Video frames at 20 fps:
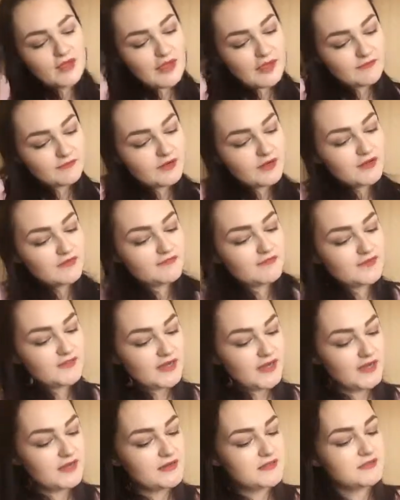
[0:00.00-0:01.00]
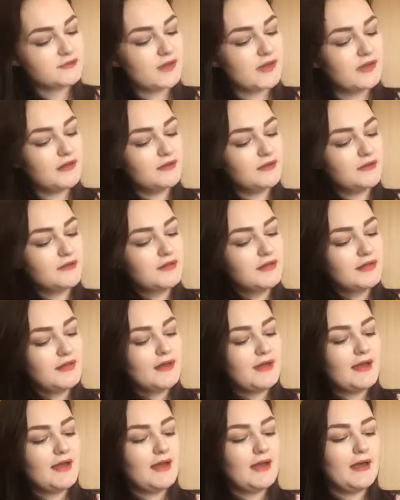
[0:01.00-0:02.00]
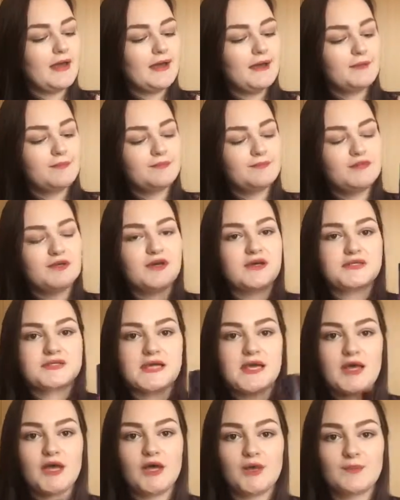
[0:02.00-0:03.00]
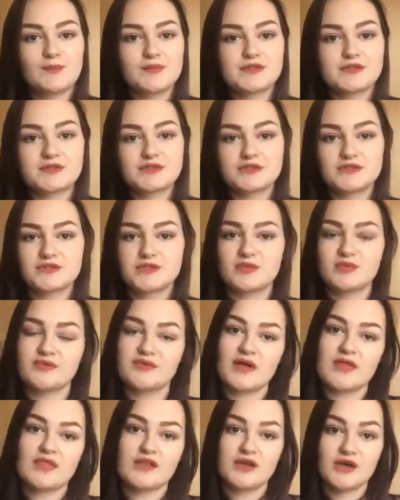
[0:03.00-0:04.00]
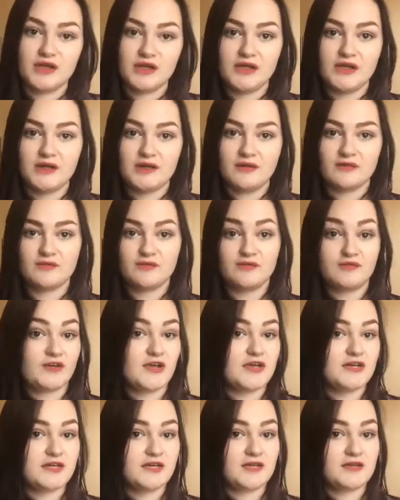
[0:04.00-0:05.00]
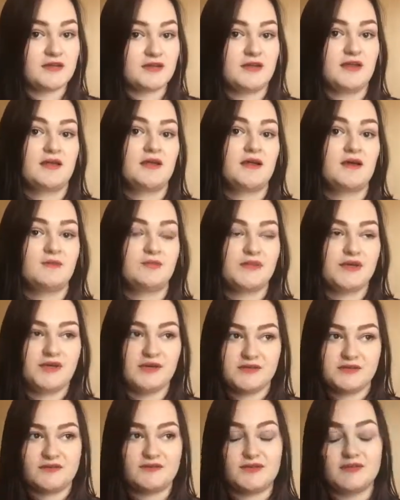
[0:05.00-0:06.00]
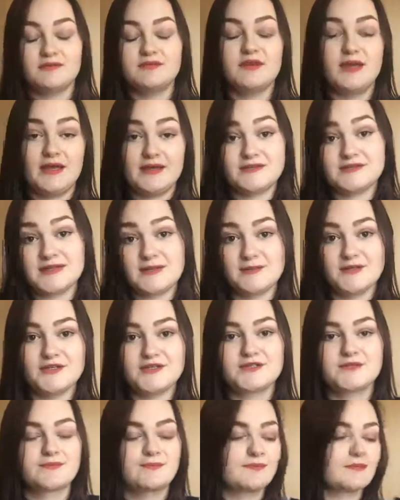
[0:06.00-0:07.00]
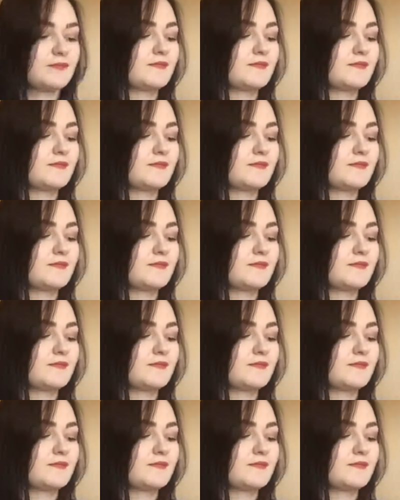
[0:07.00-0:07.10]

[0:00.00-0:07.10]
I've got it for that as well, because it helps to prevent the colour from fading because of the light damage.